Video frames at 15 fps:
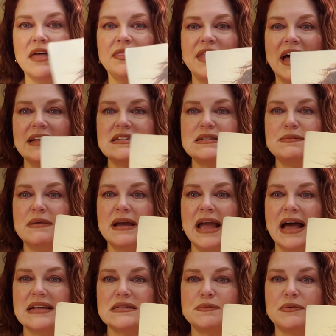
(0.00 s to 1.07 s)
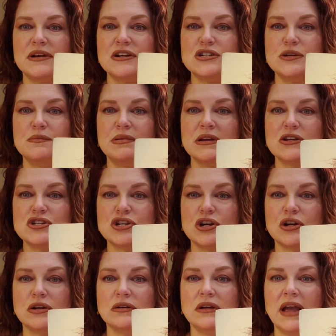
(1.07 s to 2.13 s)
That's my aspiration
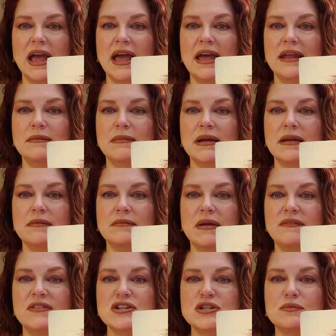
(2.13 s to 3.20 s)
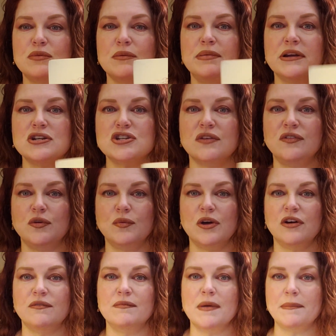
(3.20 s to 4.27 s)
picture and my vision board picture, if you
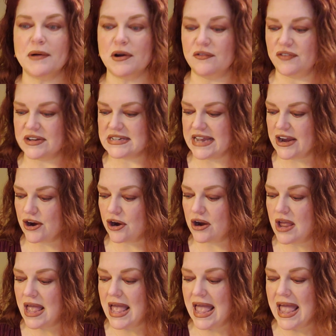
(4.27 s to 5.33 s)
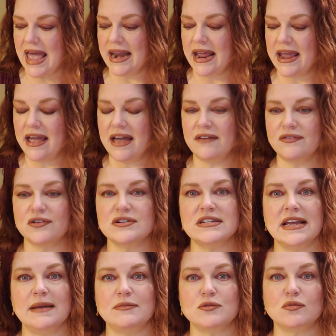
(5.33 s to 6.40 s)
will, of my perfect hair. And I have her
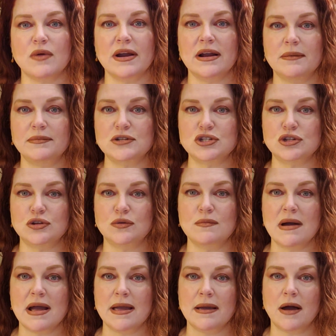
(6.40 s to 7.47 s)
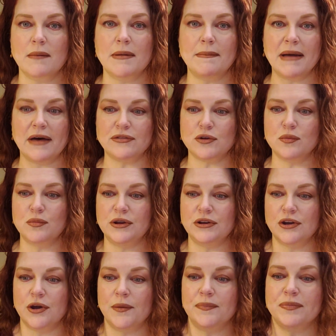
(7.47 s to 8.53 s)
taped right up to on my bathroom
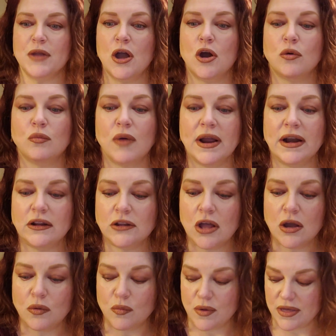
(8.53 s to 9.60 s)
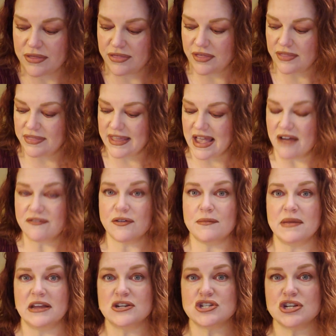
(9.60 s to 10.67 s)
window, right along with the
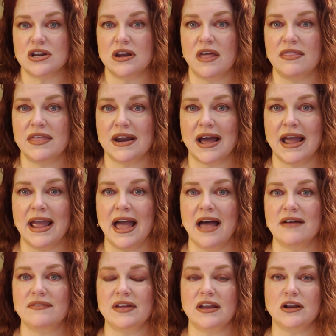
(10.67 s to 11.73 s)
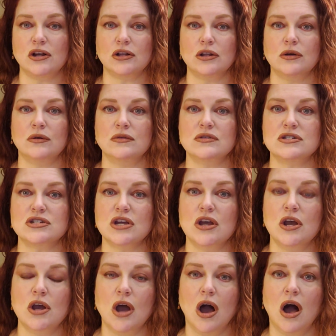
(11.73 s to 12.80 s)
affirmation that I have enclosed
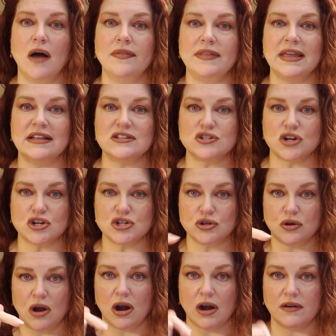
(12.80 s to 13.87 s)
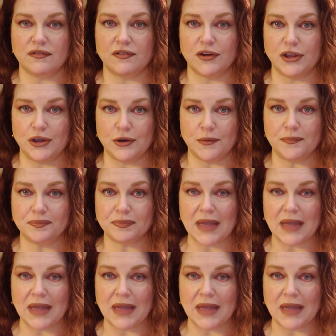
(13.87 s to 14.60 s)
on the instructional card for you.